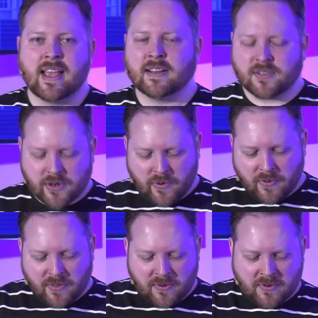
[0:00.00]
And
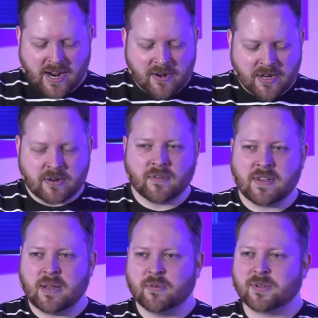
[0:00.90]
so the writer here
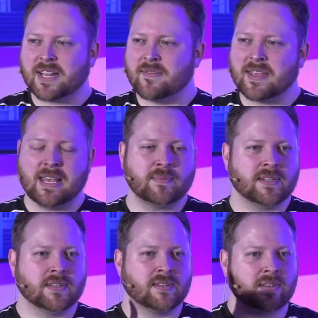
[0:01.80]
of Hebrews kind of keeps
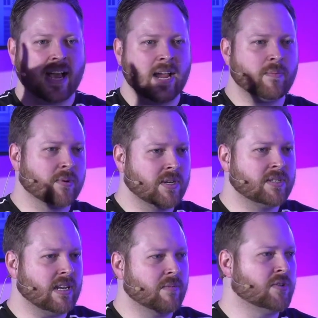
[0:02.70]
this high
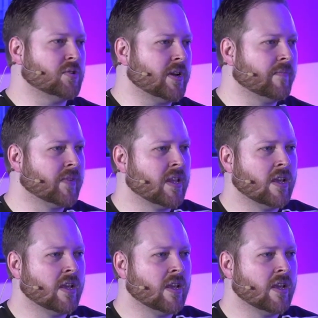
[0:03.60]
priest imagery.